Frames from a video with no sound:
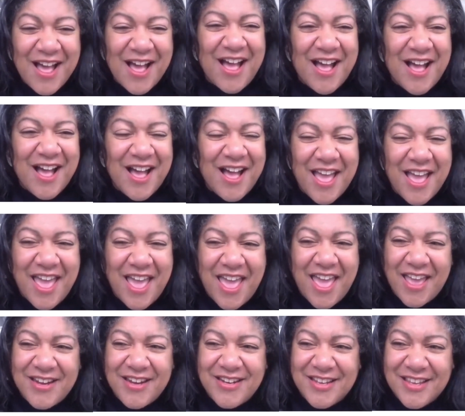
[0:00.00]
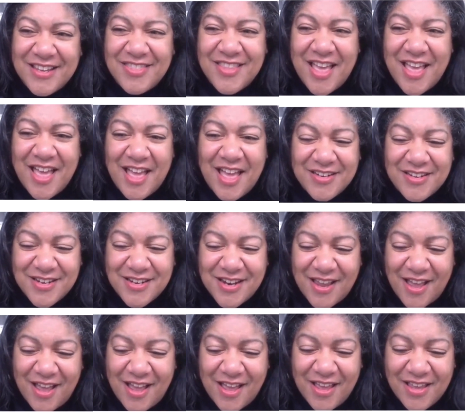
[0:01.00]
And in that
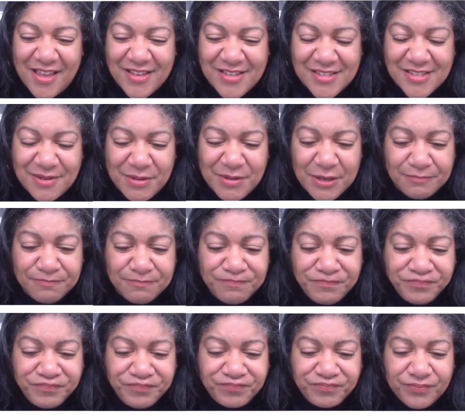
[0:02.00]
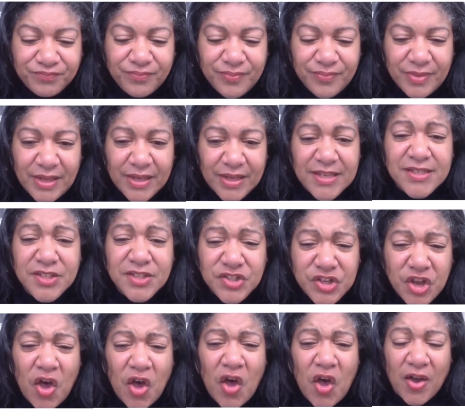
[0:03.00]
exhibit is a
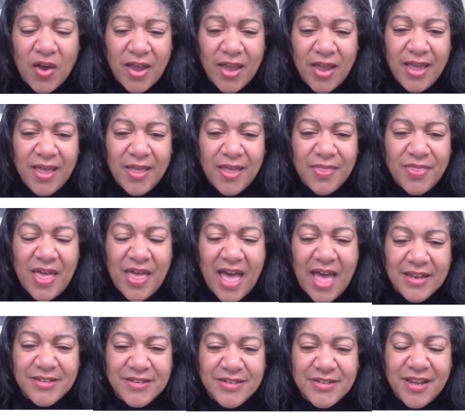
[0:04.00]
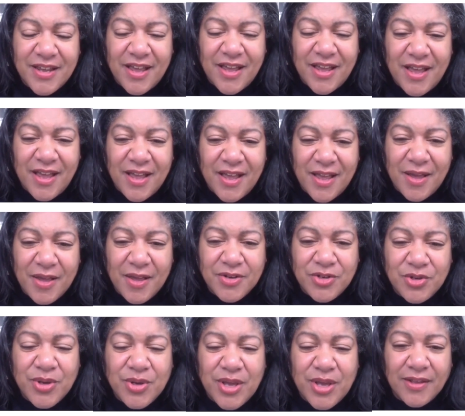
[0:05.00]
song that
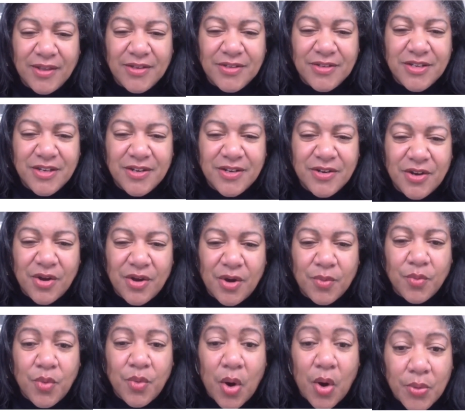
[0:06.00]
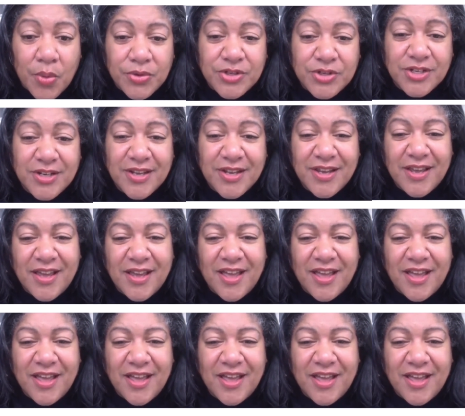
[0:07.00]
Duke Ellington wrote